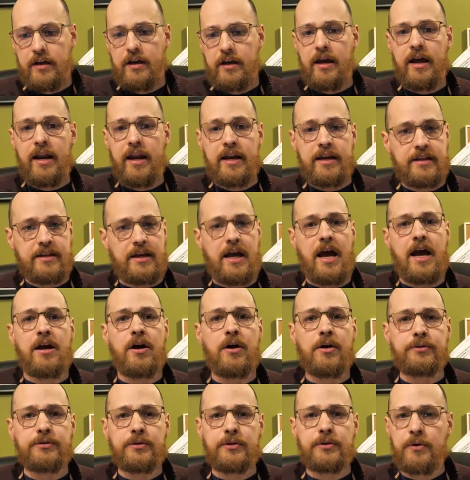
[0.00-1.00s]
And I
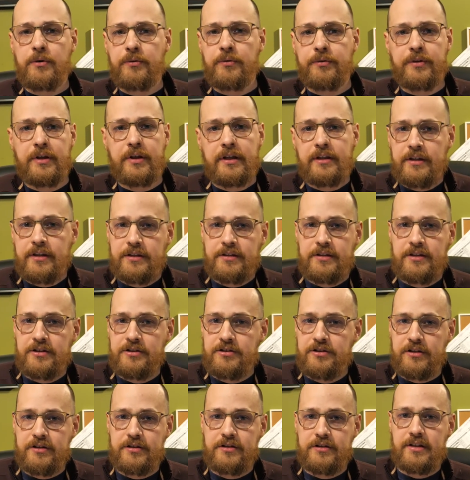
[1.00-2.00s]
also don't think this
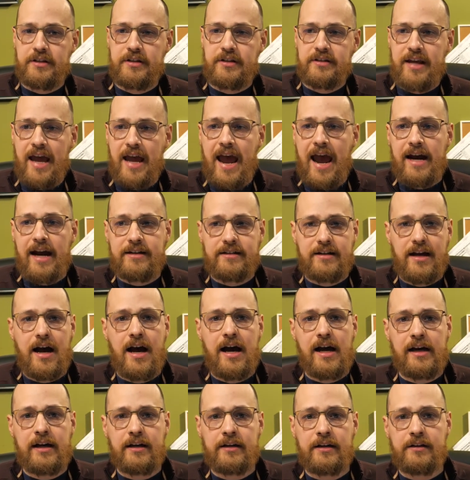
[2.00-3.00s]
is just tacked
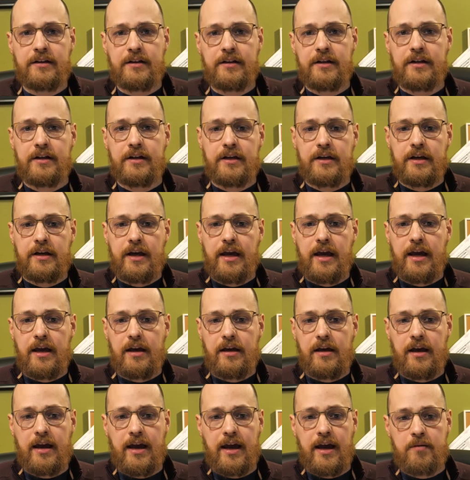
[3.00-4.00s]
on
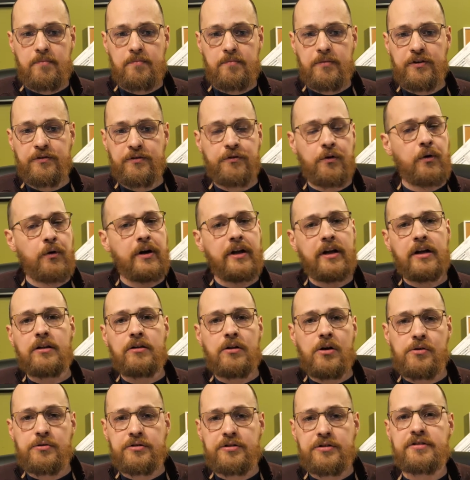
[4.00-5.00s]
before he
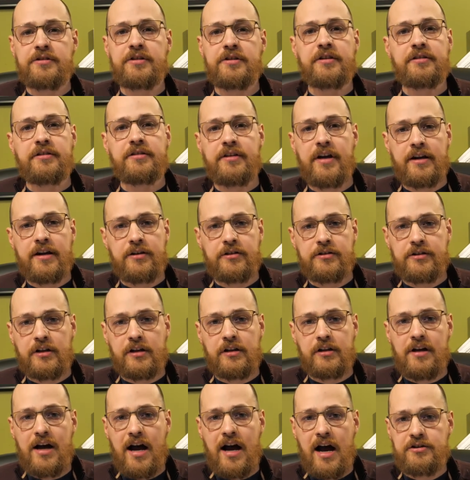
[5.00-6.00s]
closes this letter to
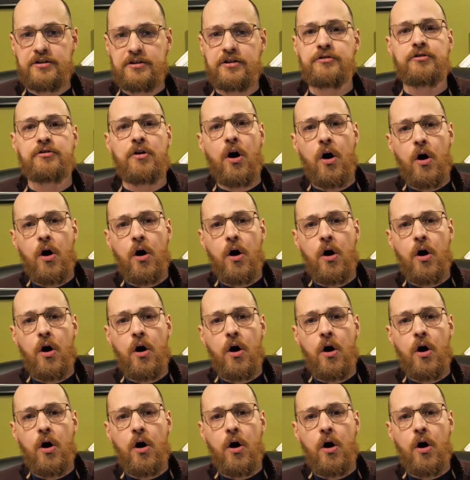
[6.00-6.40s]
Colossians.